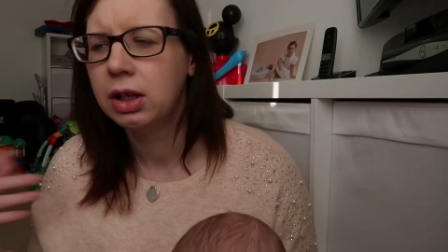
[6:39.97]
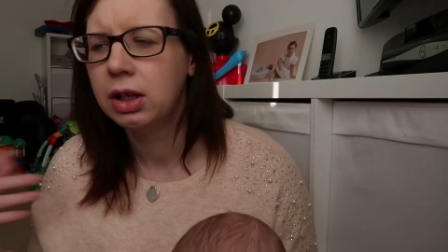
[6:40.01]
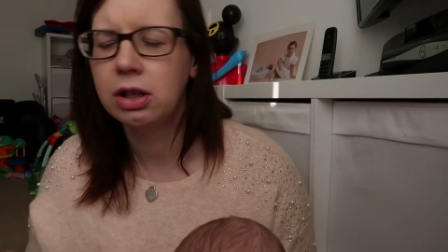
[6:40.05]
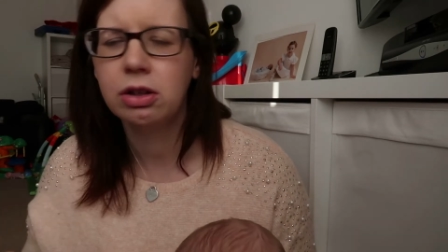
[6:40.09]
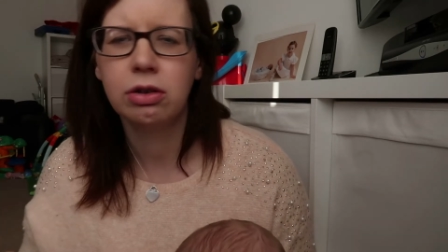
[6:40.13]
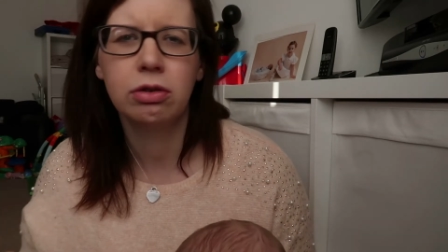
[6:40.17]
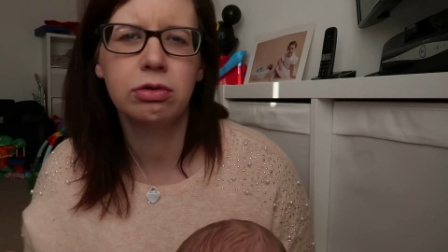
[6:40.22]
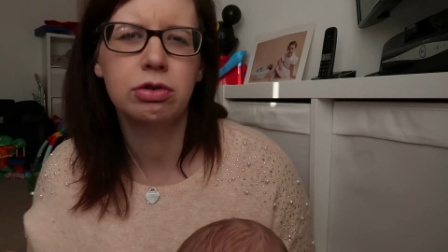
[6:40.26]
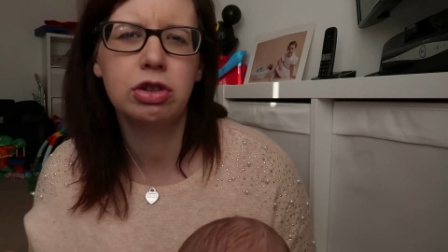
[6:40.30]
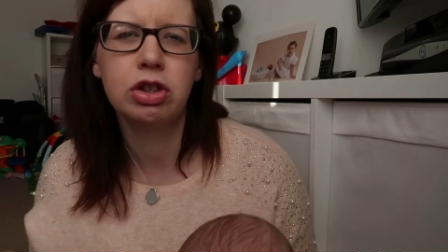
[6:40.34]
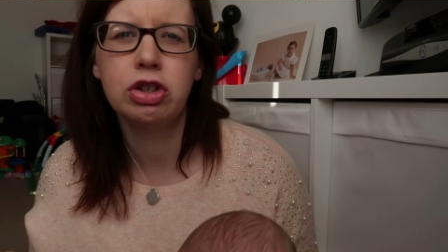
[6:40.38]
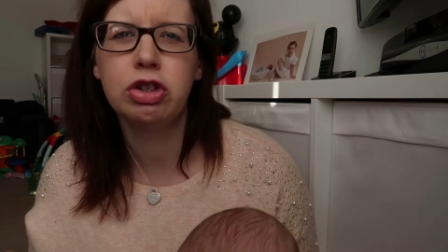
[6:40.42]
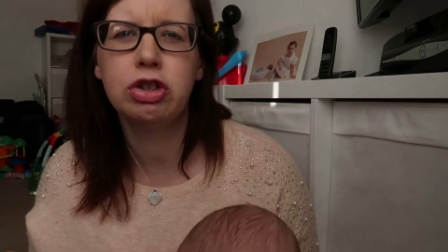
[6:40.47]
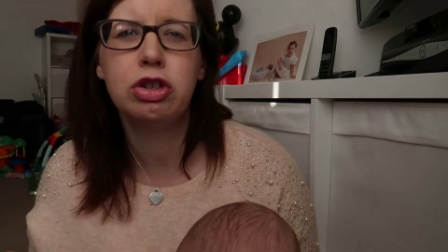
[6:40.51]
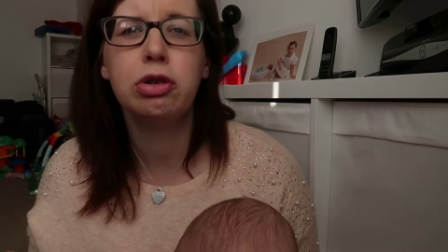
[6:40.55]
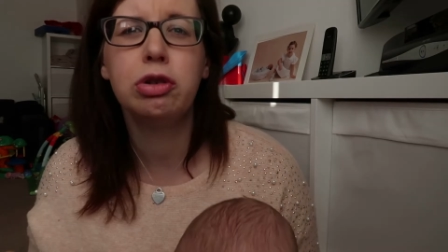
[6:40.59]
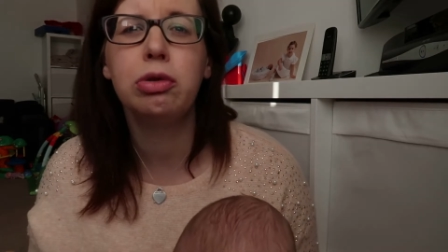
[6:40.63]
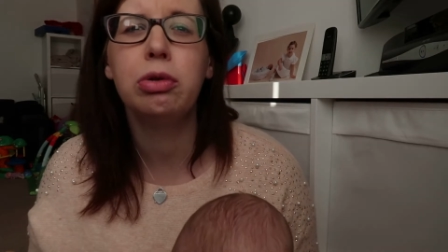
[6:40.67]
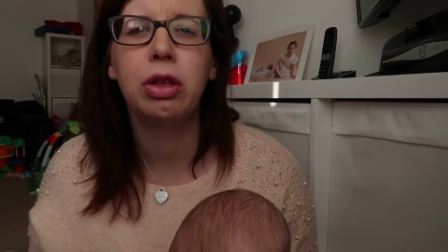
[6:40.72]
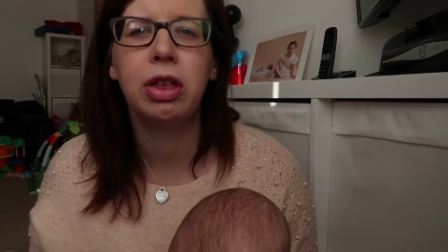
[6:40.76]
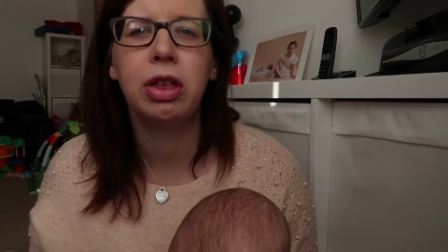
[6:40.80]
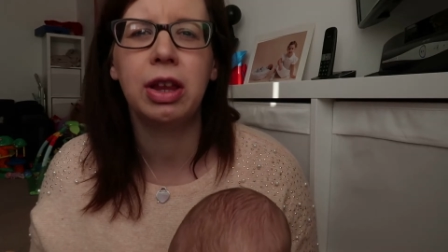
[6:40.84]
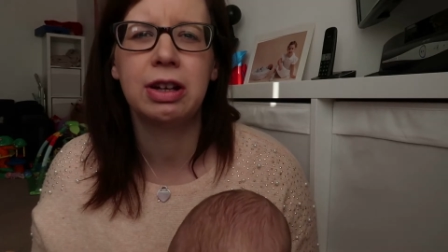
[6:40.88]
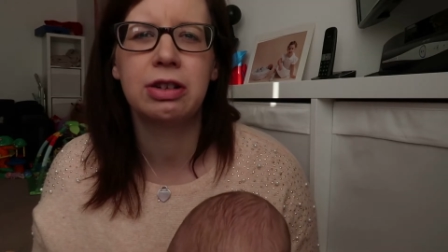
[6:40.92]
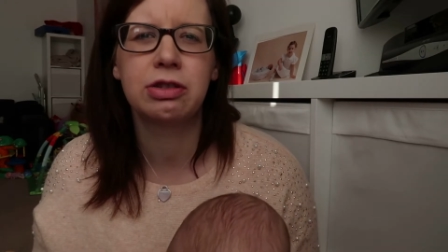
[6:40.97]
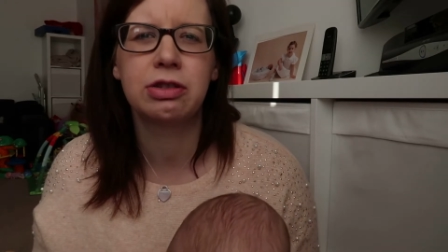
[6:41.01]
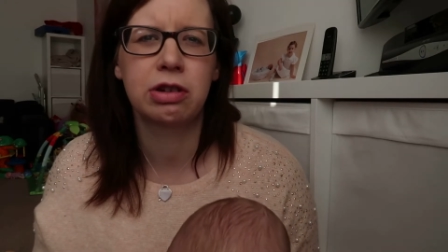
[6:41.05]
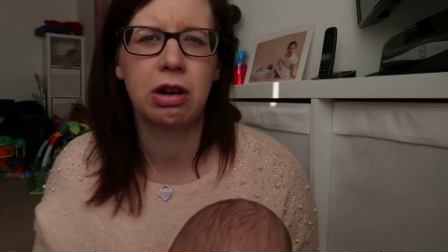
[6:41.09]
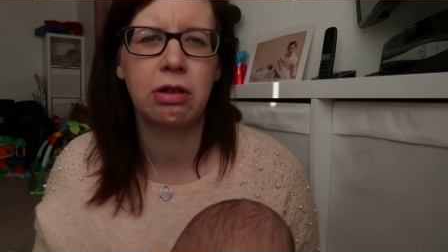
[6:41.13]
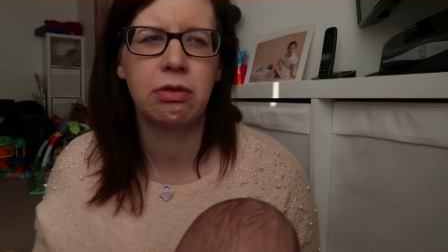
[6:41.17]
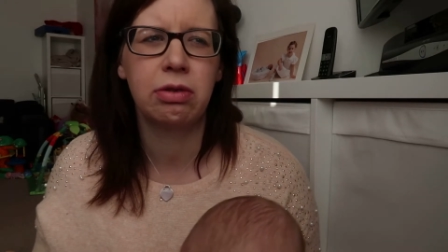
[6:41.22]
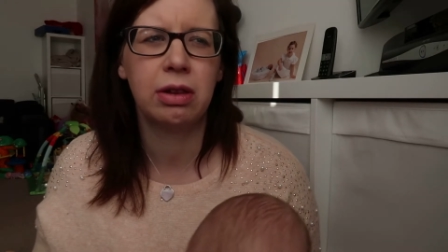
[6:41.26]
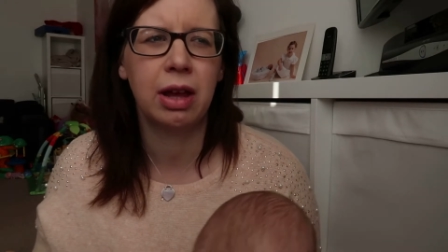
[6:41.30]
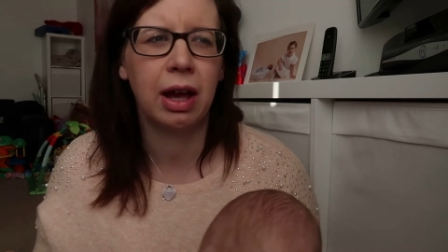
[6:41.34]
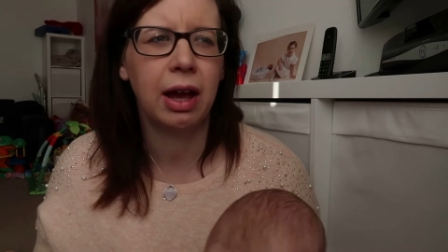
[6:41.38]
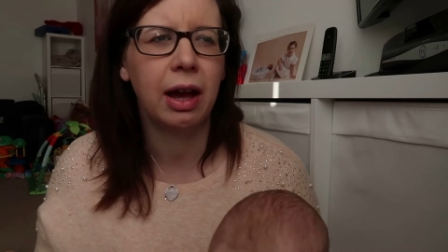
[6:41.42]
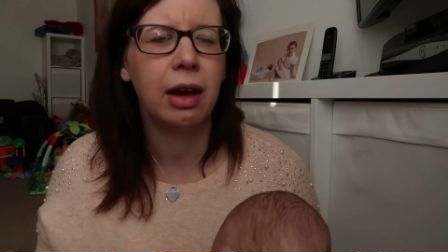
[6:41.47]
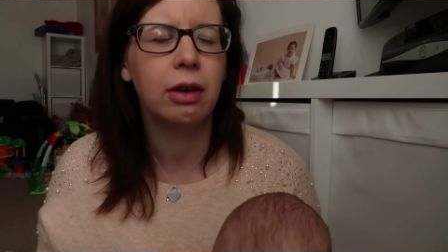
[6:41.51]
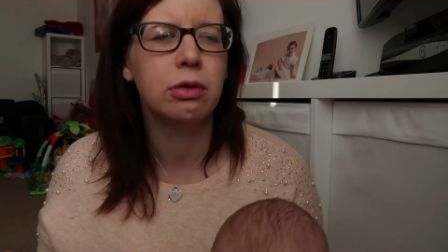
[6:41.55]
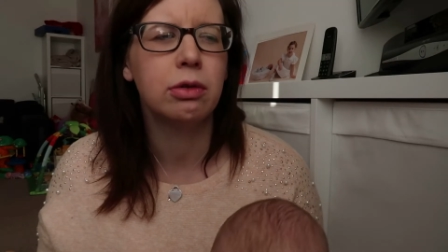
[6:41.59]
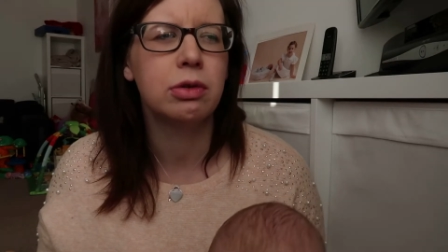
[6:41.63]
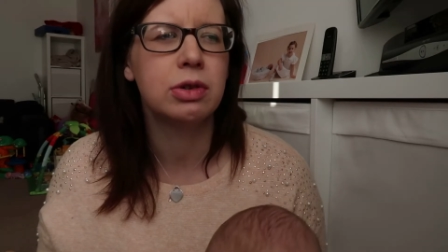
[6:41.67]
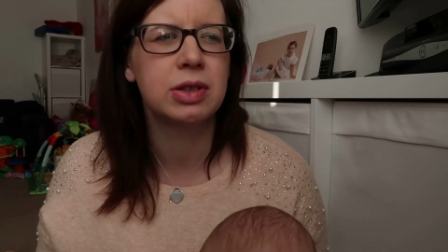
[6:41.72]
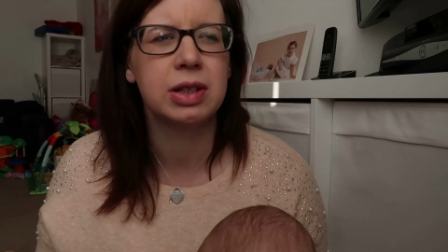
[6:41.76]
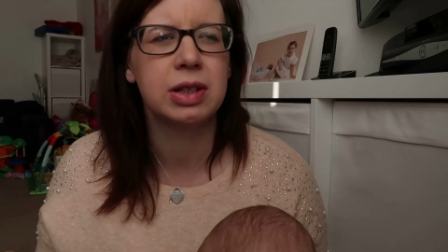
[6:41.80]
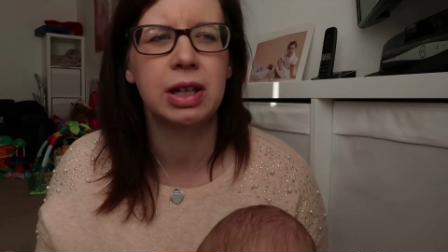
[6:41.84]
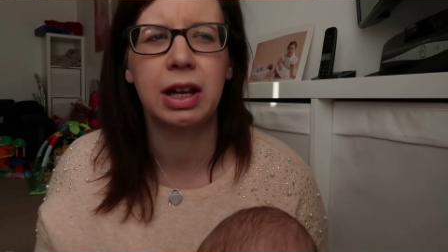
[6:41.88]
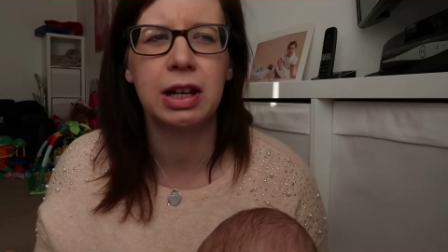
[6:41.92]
you know, just do things around the house.